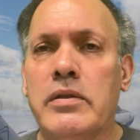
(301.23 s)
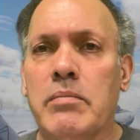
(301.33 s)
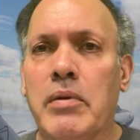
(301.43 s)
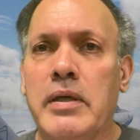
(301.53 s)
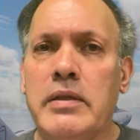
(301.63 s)
some
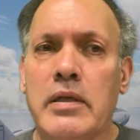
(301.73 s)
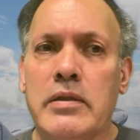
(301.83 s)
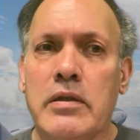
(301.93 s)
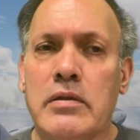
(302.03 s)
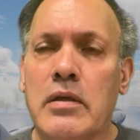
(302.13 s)
playtests
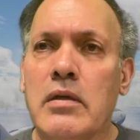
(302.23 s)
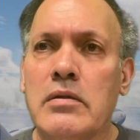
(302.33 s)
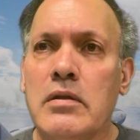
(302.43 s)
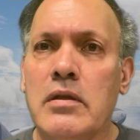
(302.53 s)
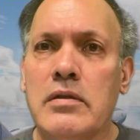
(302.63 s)
here in
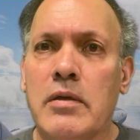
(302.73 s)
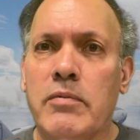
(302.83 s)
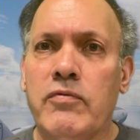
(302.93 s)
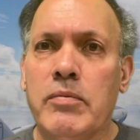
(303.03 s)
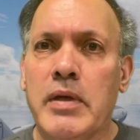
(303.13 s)
Tulsa that some
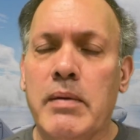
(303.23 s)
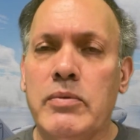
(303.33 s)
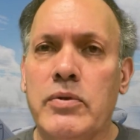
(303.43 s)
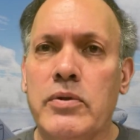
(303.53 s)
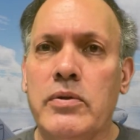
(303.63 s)
of them came
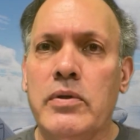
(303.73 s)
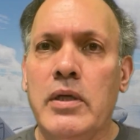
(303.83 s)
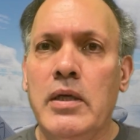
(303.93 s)
to.